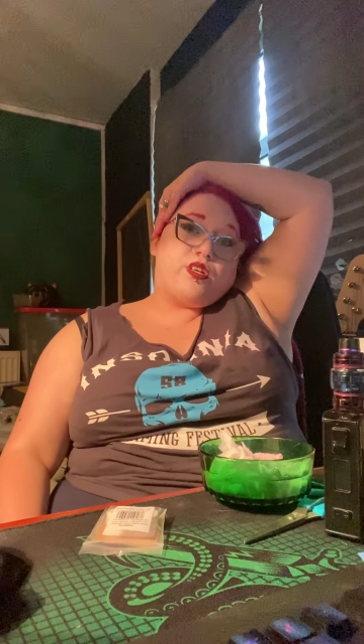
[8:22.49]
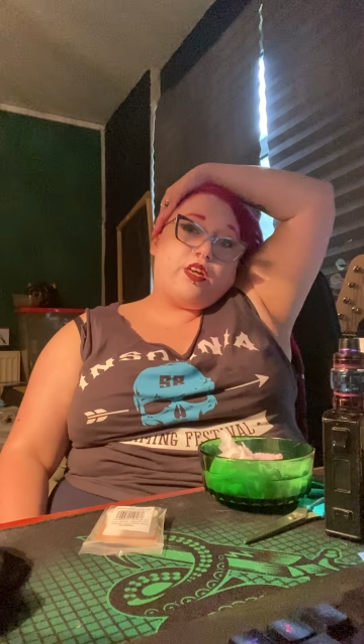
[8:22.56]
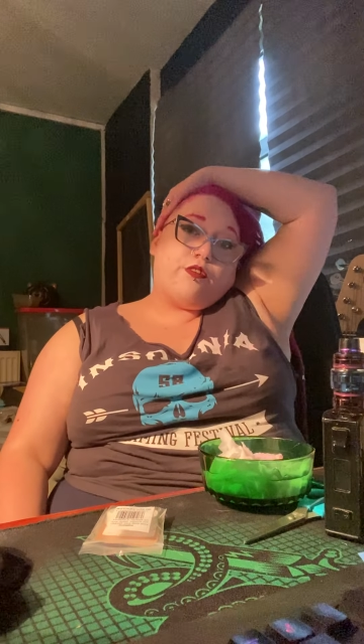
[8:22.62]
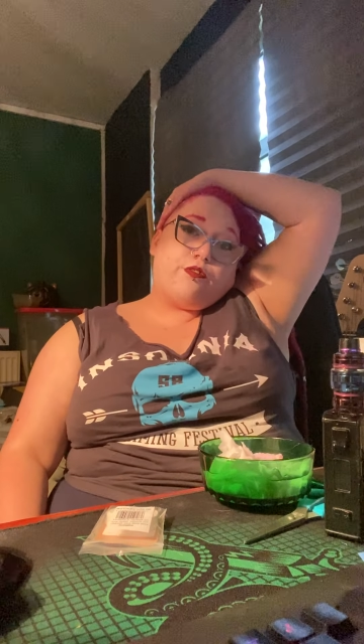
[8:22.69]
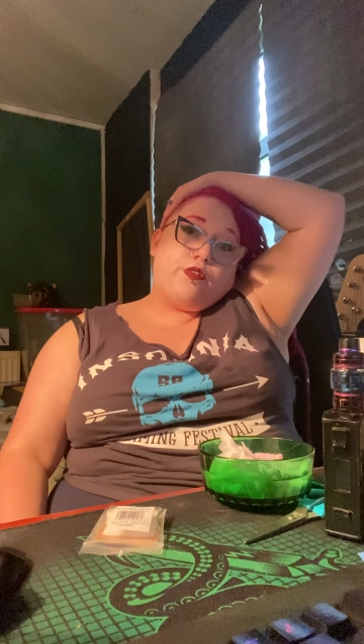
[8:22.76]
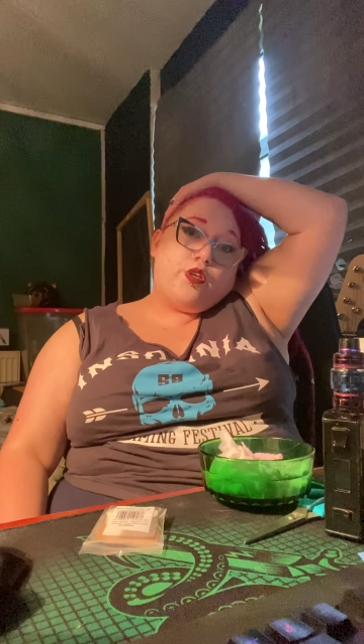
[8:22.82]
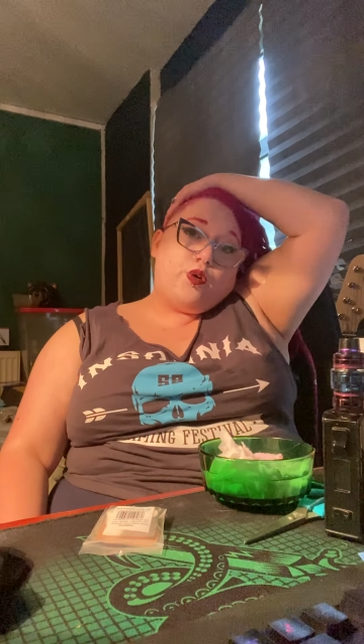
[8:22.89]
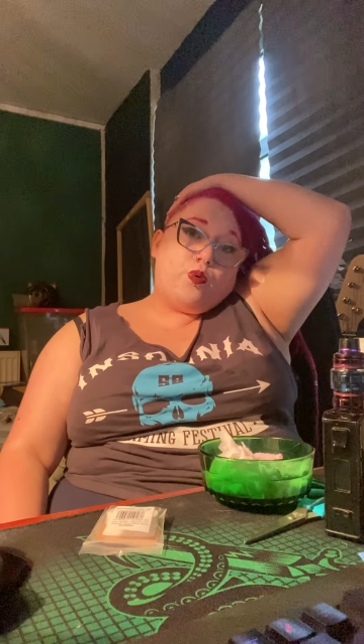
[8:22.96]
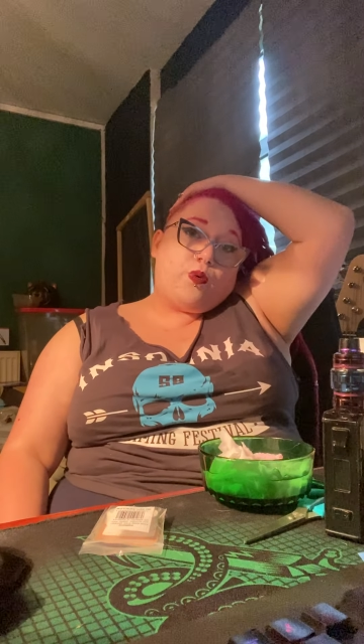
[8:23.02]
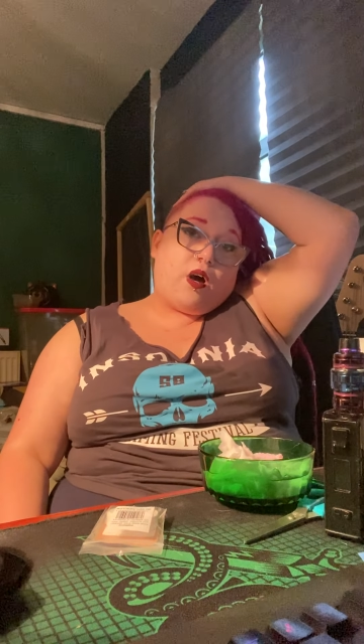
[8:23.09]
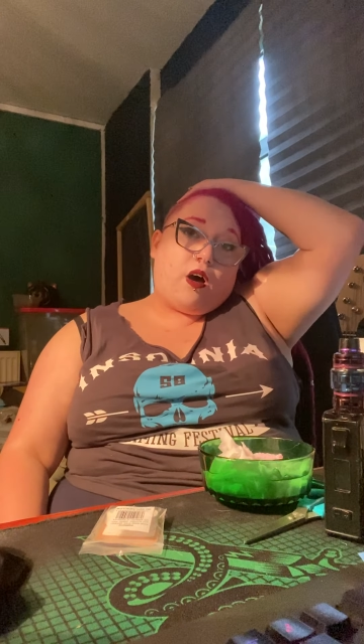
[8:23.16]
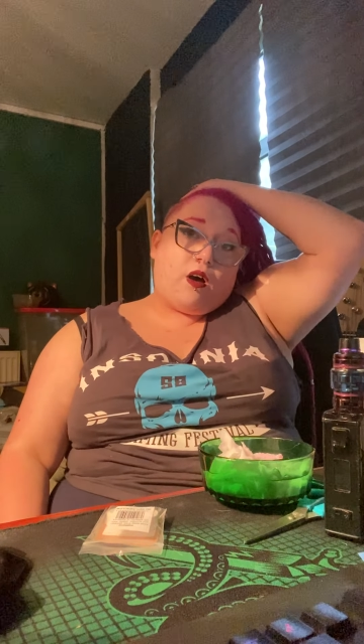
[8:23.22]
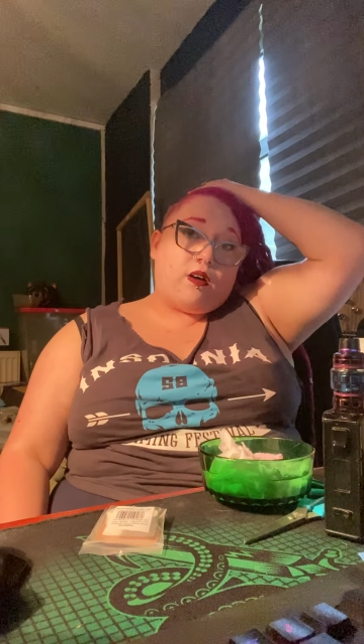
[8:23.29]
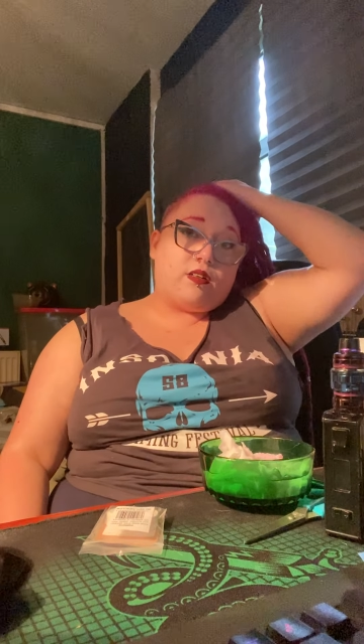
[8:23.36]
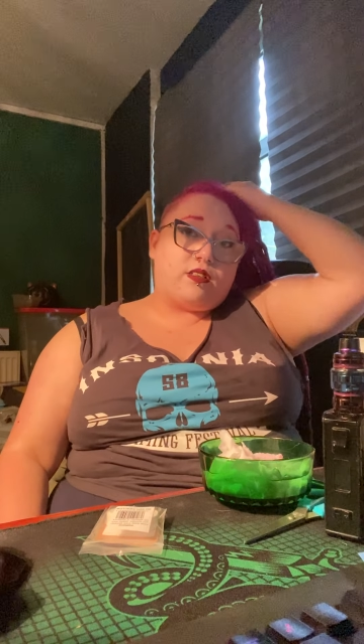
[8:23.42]
if you
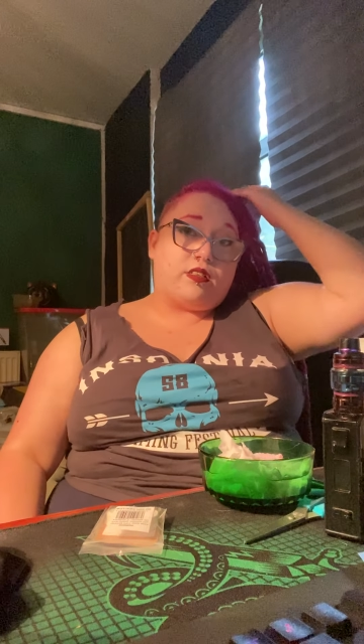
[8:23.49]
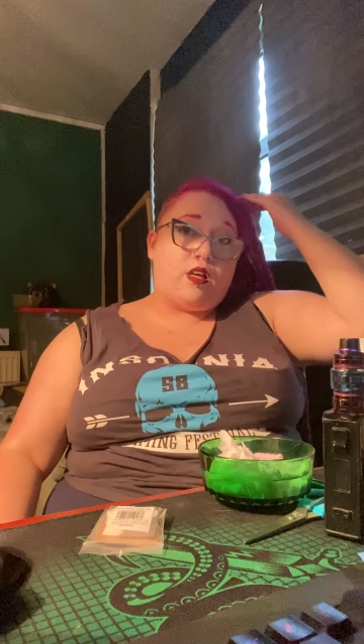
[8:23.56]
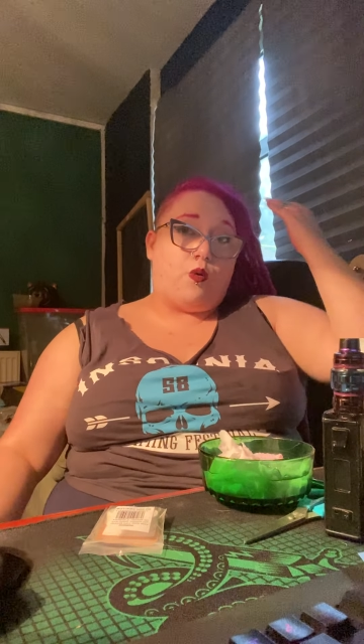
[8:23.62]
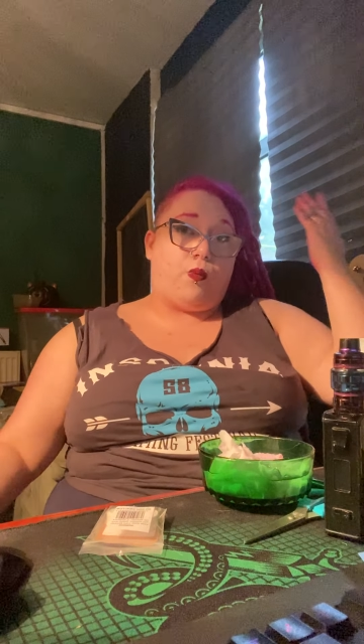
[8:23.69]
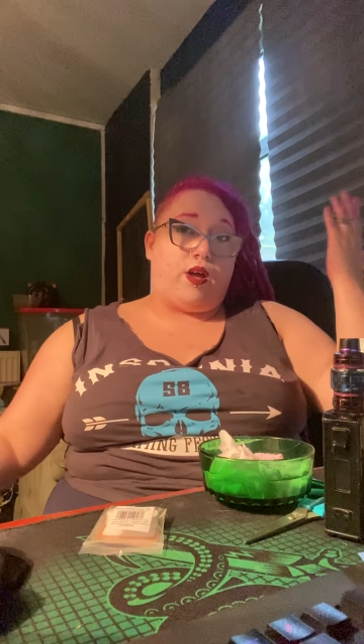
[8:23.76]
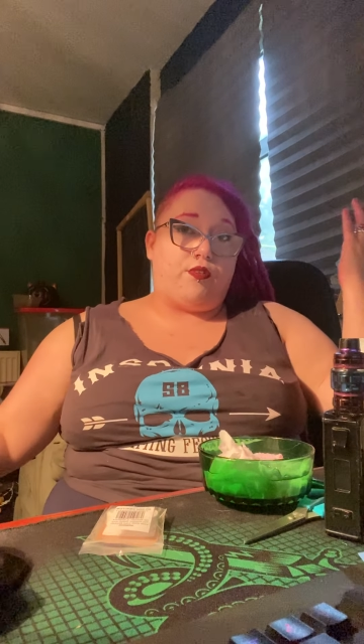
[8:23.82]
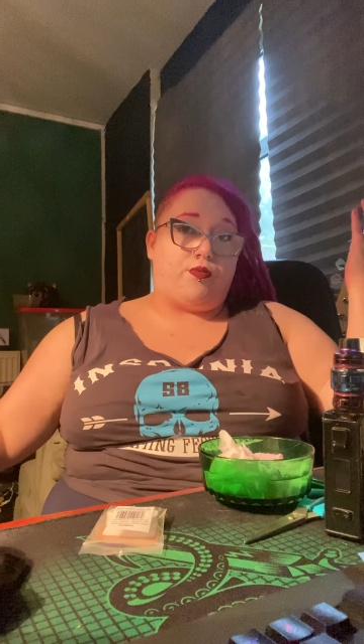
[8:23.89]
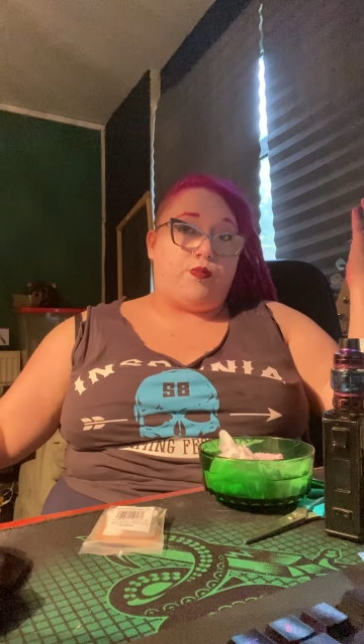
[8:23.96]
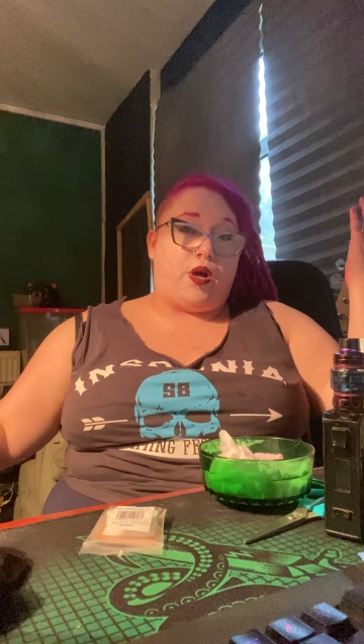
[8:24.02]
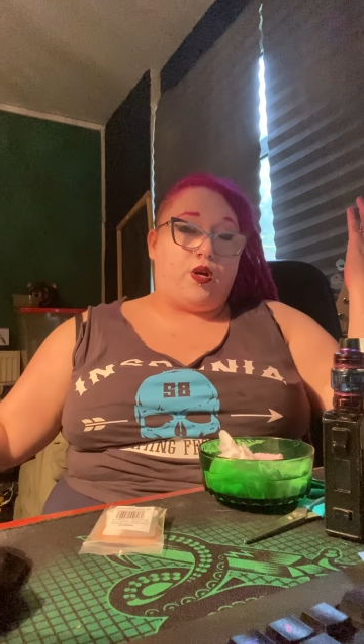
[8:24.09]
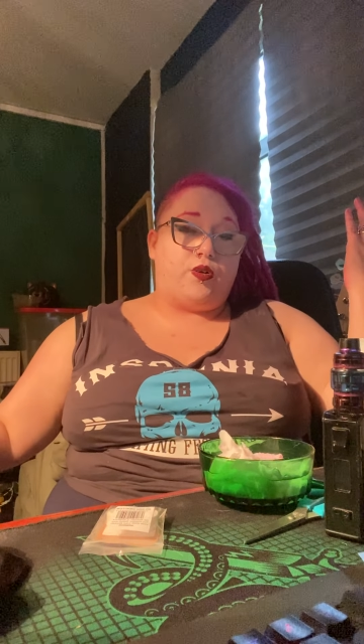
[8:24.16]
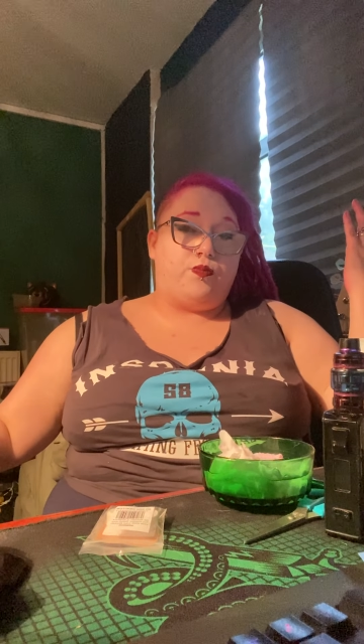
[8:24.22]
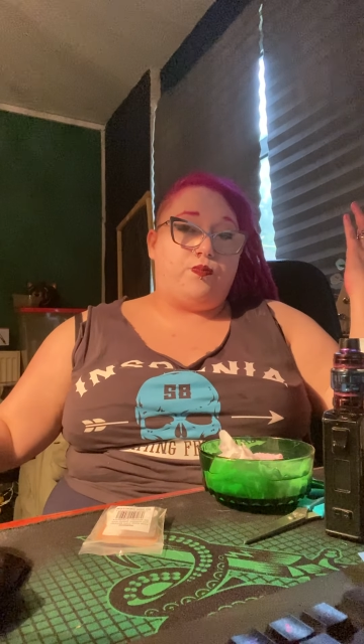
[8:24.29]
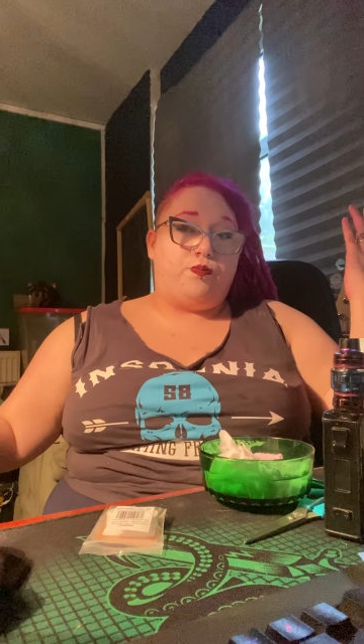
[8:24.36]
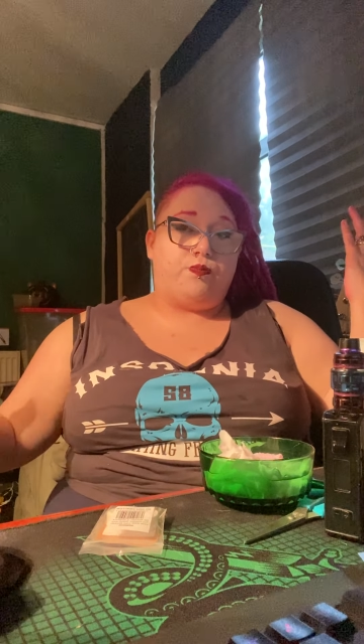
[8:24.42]
are away from
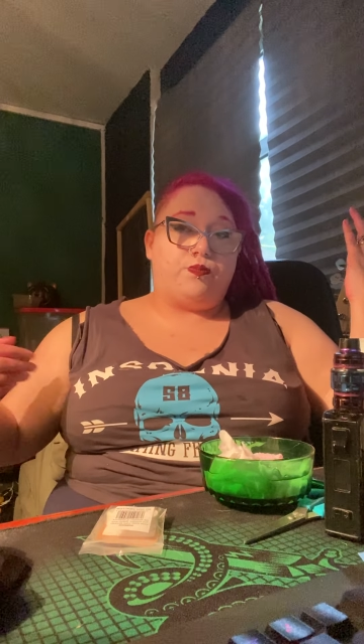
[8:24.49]
home